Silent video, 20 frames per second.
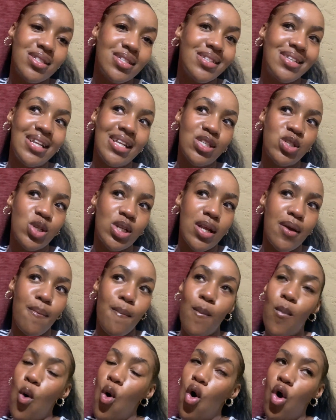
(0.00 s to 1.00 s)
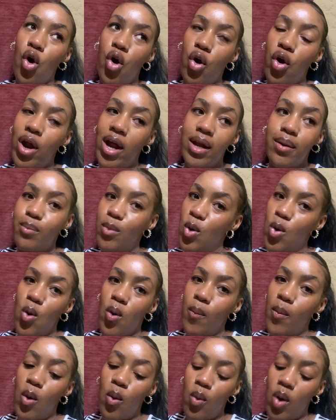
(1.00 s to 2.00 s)
there's literally more and more,
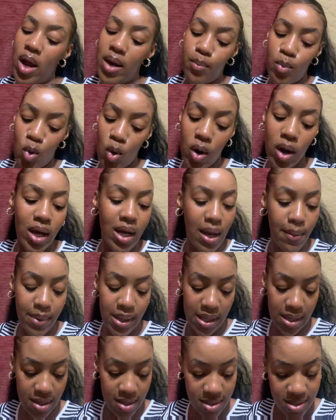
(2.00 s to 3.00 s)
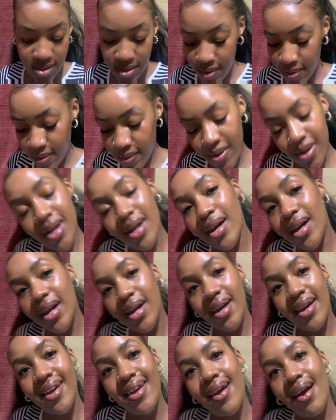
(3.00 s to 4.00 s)
more and more coming. So,
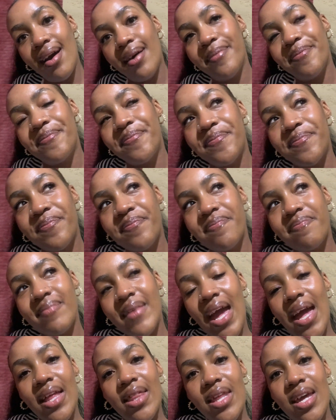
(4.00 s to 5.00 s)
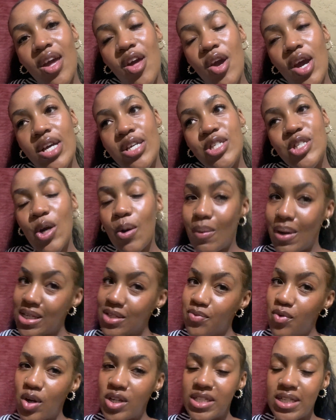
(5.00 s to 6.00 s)
yeah. Thank you guys so much
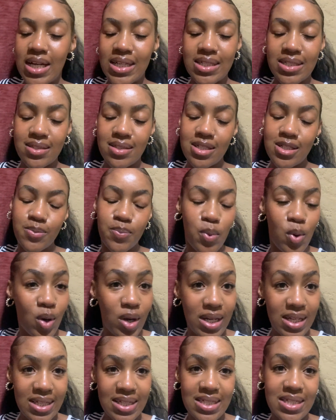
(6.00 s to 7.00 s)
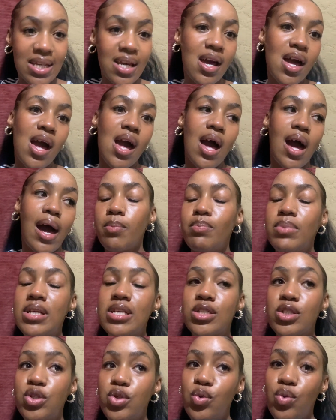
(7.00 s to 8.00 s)
for watching until this point. Please
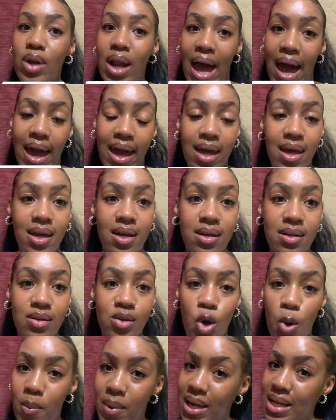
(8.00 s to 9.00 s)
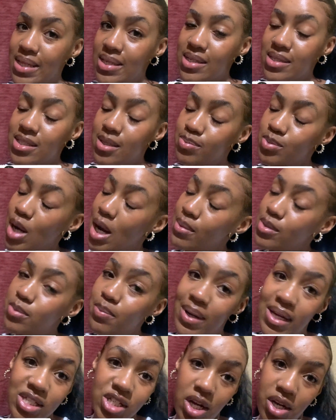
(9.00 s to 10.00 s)
do like, comment, and subscribe to
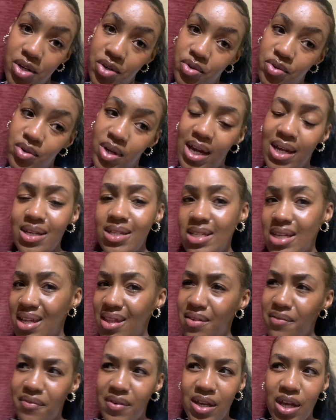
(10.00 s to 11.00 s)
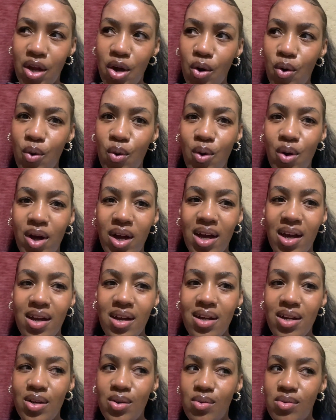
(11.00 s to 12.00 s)
my channel and share the video,
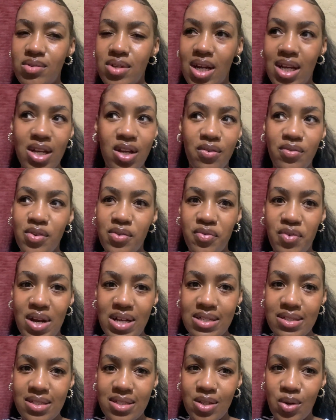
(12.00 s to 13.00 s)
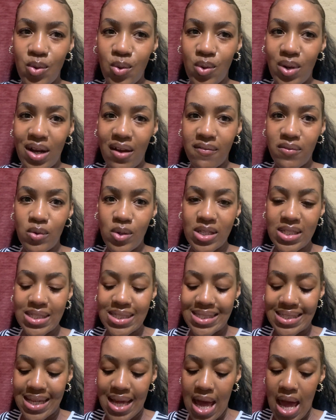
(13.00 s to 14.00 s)
you know, to any of your friends or loved ones.